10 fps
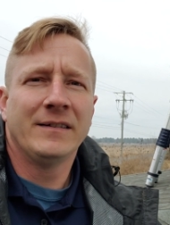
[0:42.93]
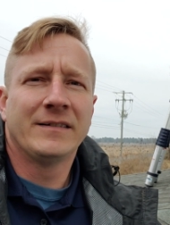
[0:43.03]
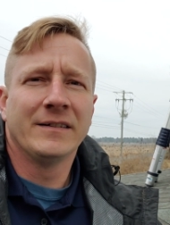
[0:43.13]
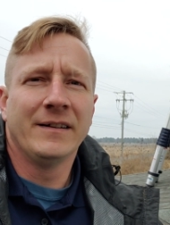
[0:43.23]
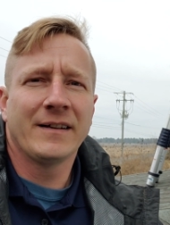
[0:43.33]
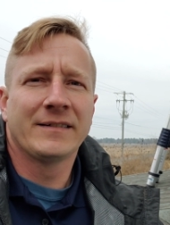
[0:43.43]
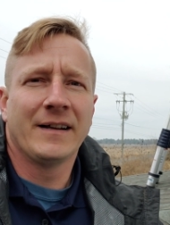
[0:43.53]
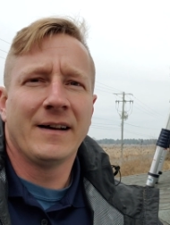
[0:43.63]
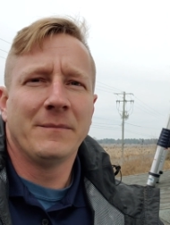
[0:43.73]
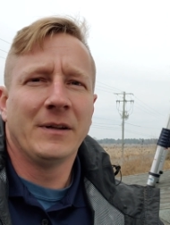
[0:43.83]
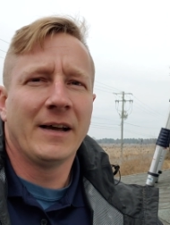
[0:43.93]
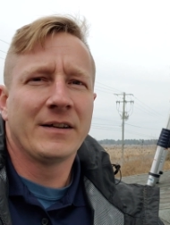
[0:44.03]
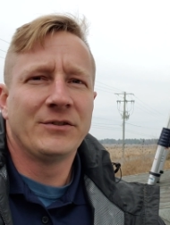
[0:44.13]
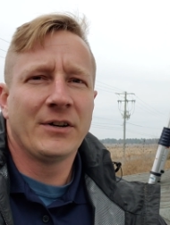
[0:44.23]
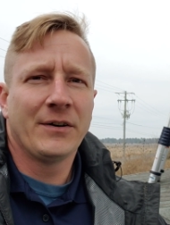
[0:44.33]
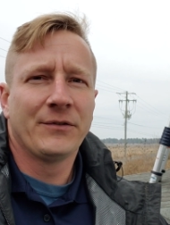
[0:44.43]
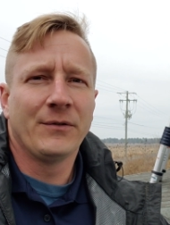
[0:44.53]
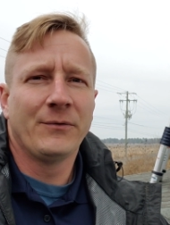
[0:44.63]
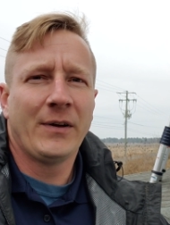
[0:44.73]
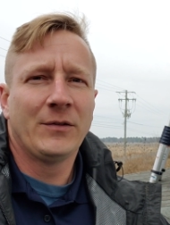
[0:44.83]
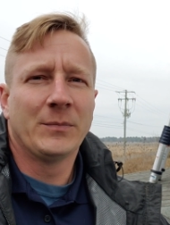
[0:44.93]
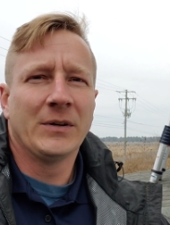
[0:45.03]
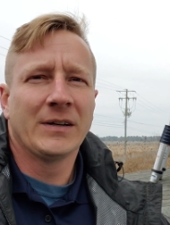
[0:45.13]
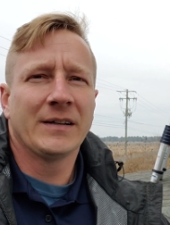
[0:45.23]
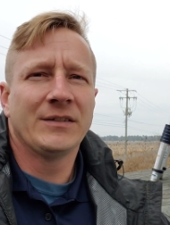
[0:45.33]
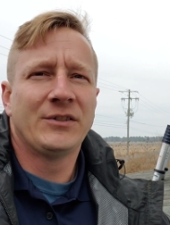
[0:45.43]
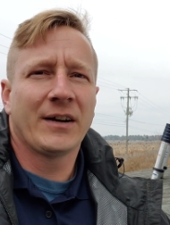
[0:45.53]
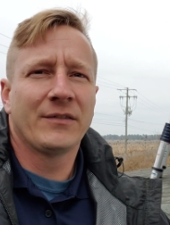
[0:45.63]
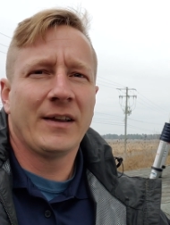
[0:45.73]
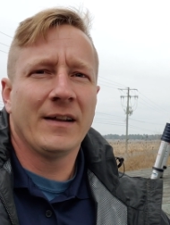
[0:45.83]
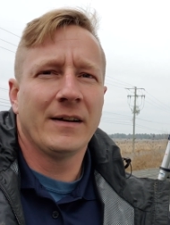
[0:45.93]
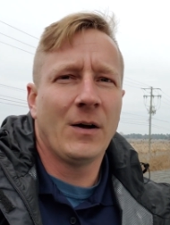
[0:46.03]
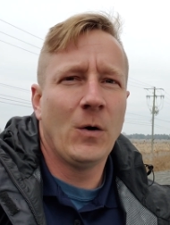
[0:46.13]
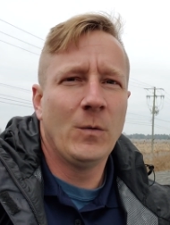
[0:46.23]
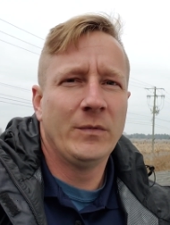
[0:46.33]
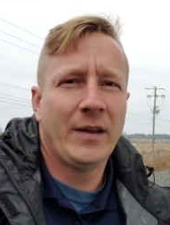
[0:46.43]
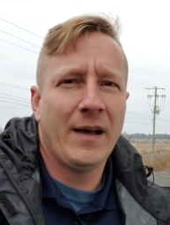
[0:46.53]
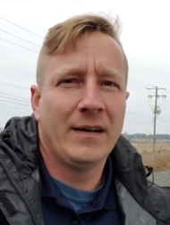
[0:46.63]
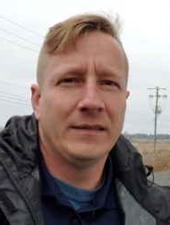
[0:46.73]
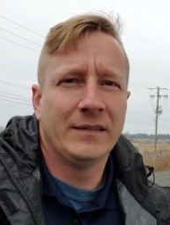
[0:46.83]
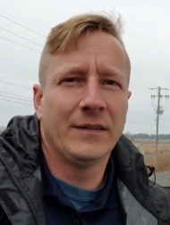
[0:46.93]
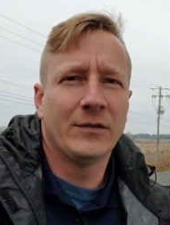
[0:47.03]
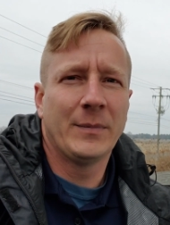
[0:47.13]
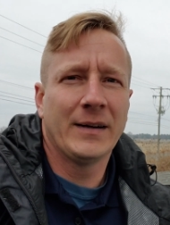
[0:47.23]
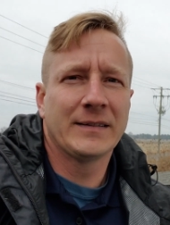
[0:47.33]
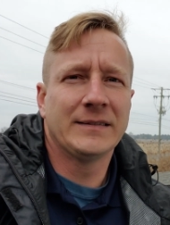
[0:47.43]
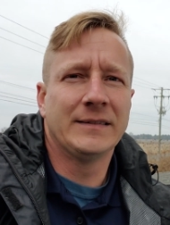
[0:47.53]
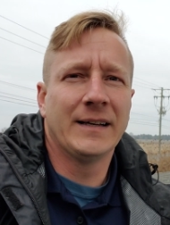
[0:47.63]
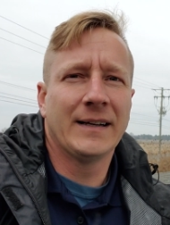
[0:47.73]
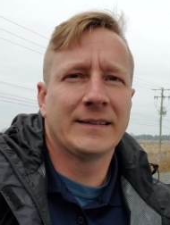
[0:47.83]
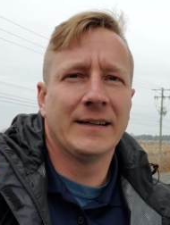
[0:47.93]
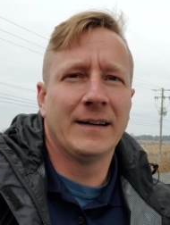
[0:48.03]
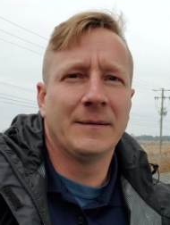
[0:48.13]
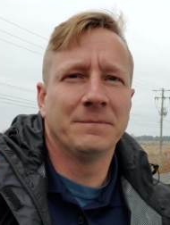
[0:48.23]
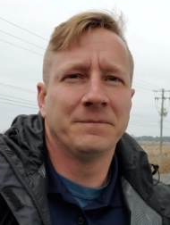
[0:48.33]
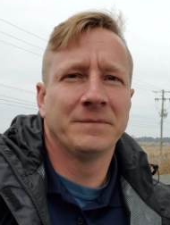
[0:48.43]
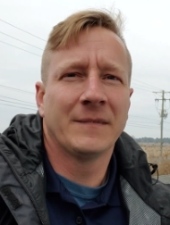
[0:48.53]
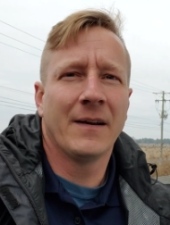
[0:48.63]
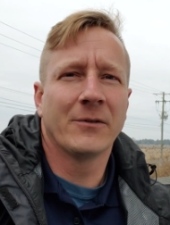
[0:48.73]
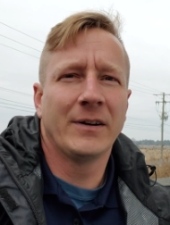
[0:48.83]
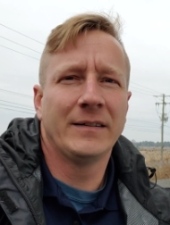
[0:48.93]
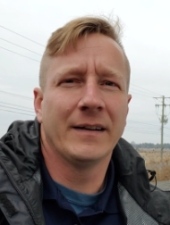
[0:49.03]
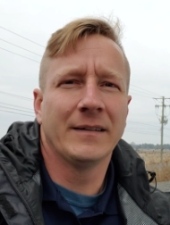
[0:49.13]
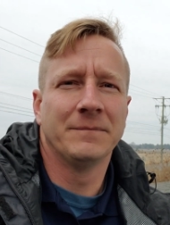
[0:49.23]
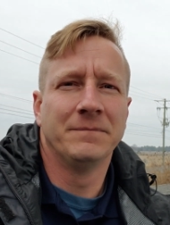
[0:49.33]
Until next time, like and share us on Facebook. Check us out at hometowninspect.com. Have a great day.